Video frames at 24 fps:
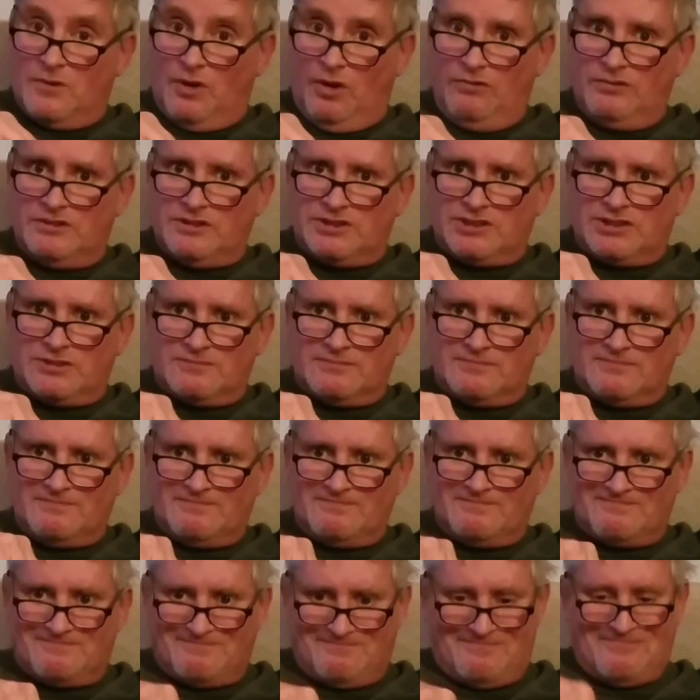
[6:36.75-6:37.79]
Orange.
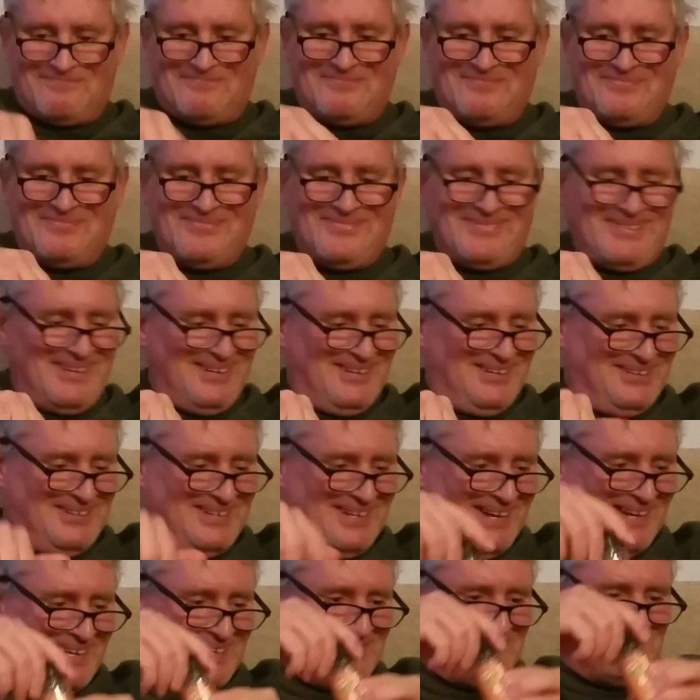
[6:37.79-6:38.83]

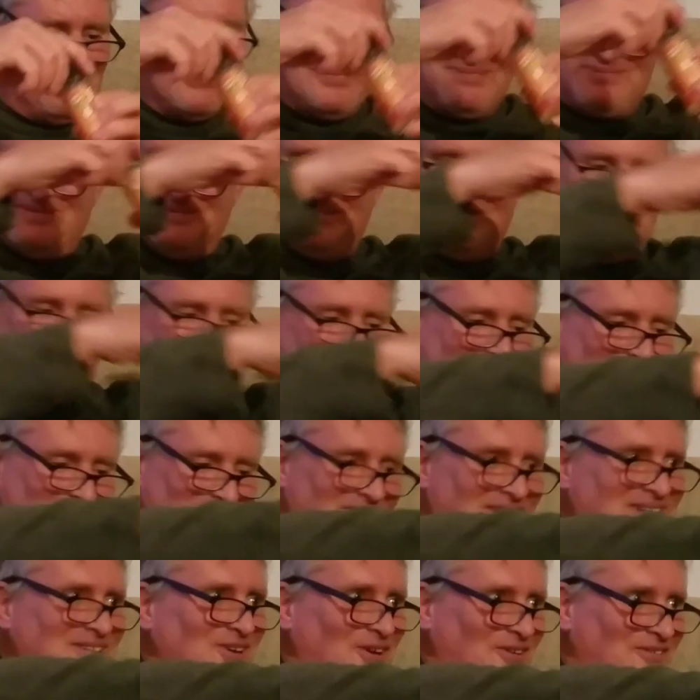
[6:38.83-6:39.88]
Okay, so it
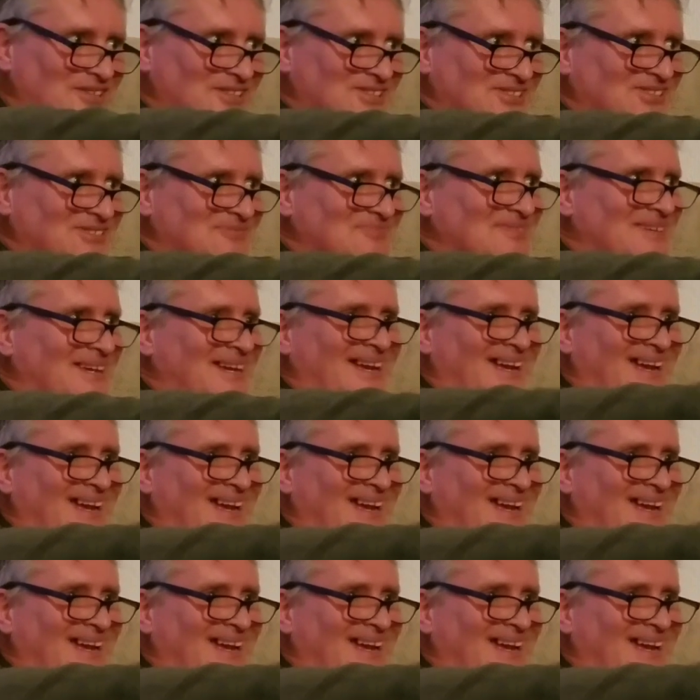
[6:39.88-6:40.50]
smells like an orange.